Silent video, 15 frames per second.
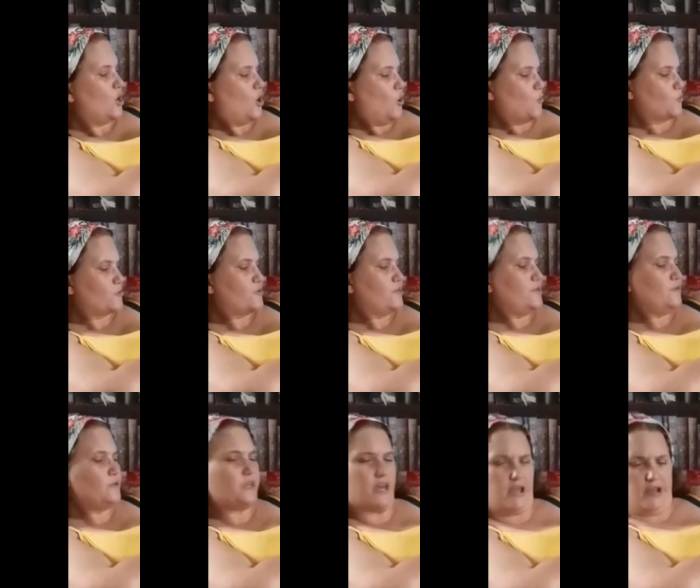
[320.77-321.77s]
Were you
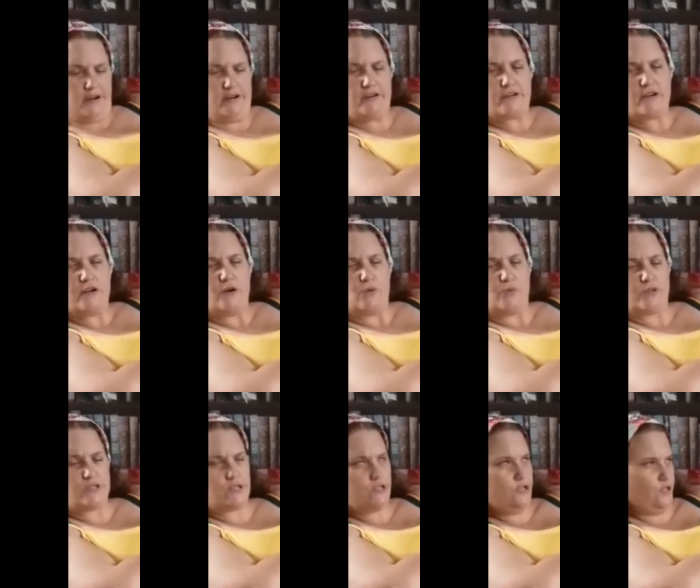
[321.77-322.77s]
there? Was
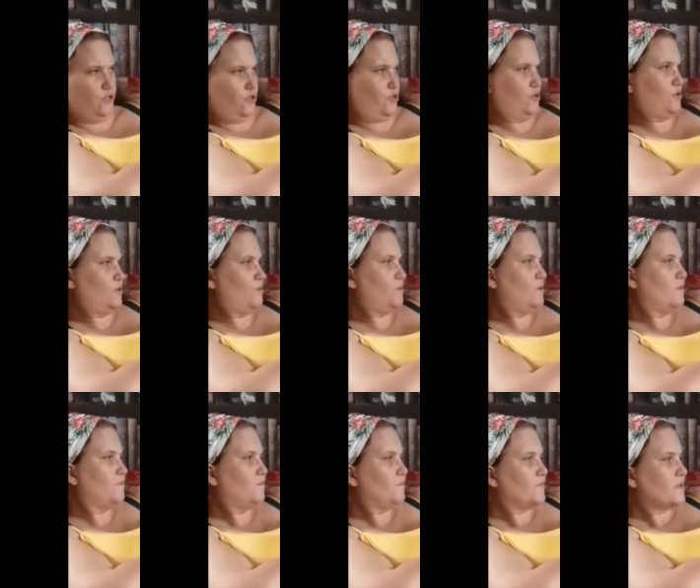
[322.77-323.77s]
it you?
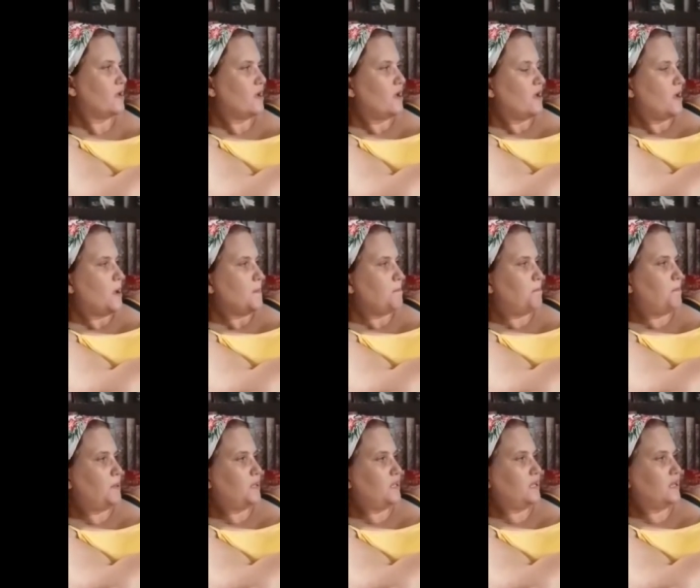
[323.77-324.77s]

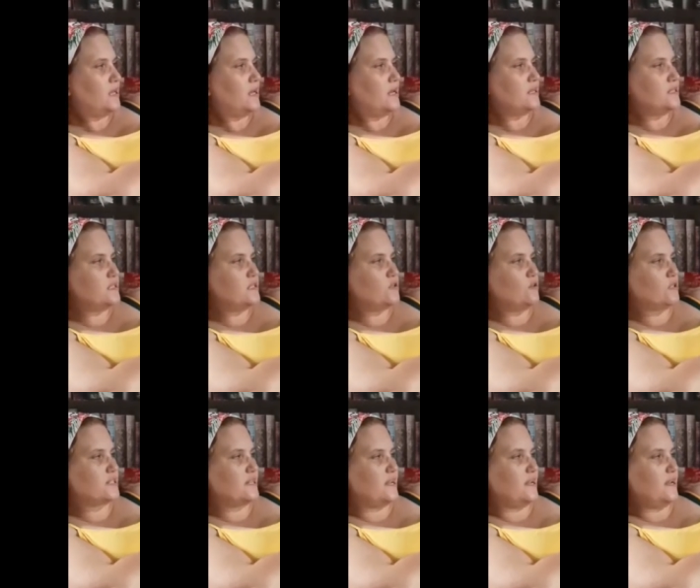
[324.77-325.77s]
But the cats had all
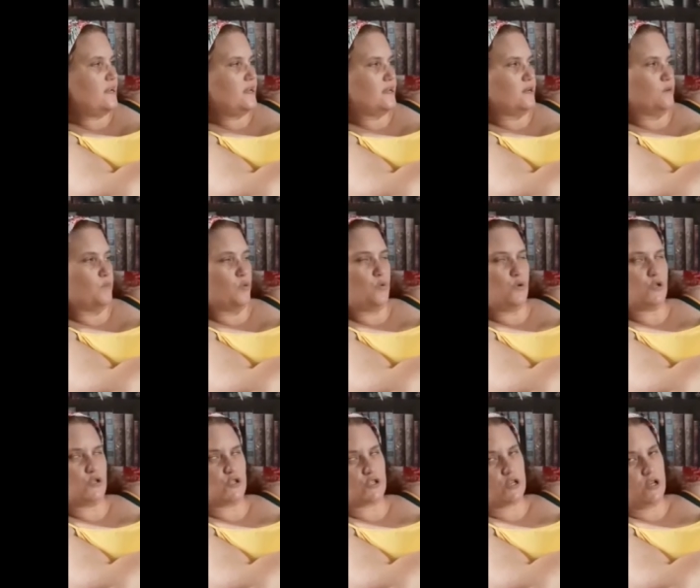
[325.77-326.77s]
taken a most
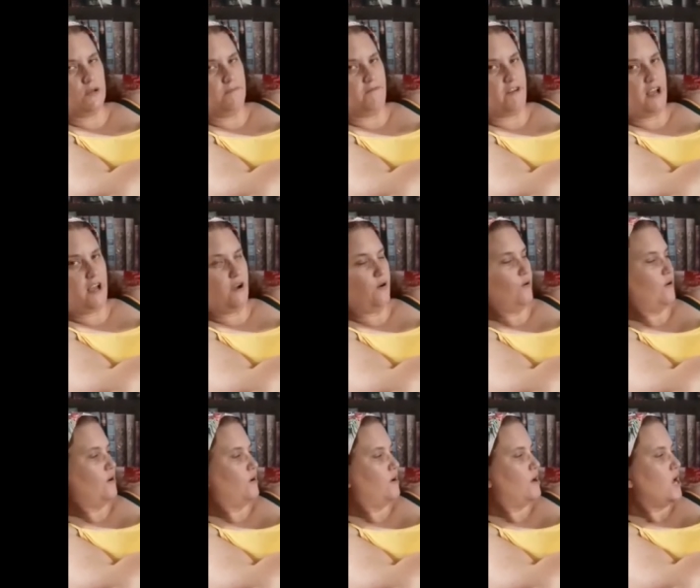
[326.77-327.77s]
solemn vow
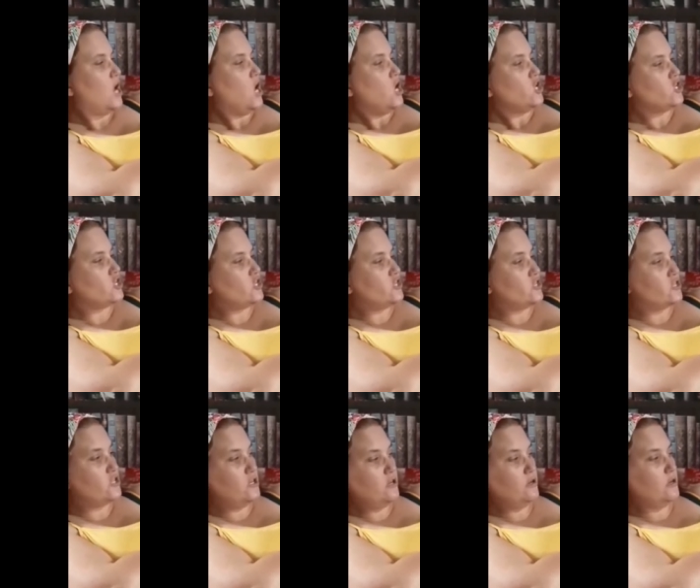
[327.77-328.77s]
just to
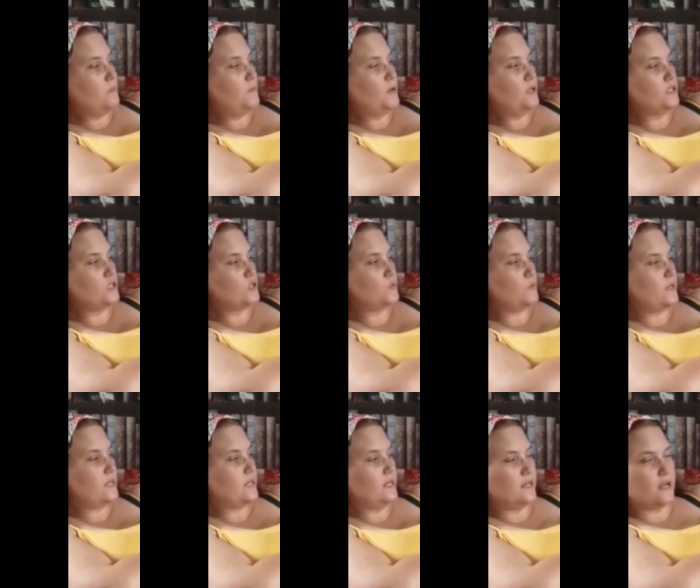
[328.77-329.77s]
look up all
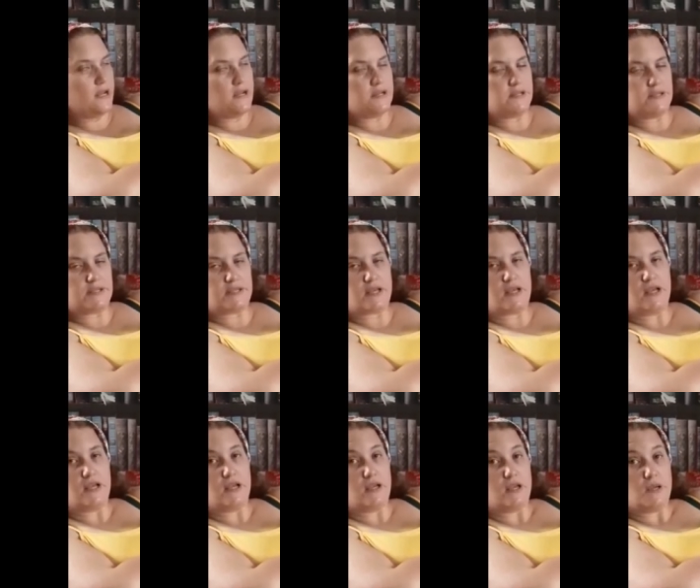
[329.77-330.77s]
sweetly and answer,
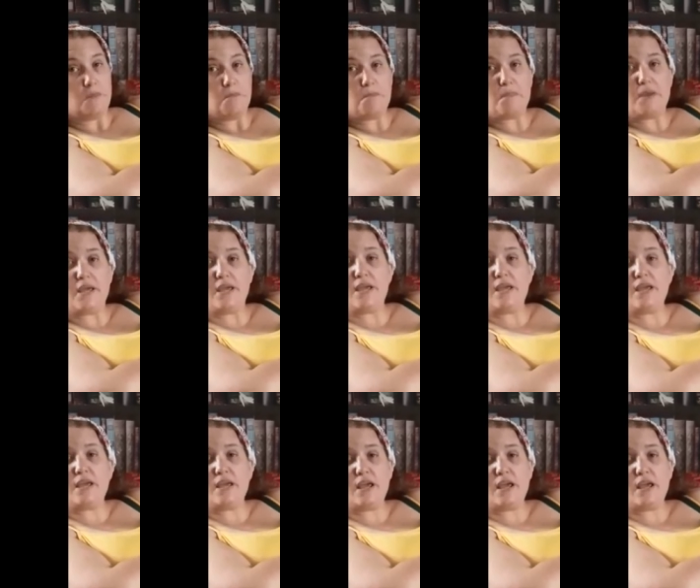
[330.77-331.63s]
me.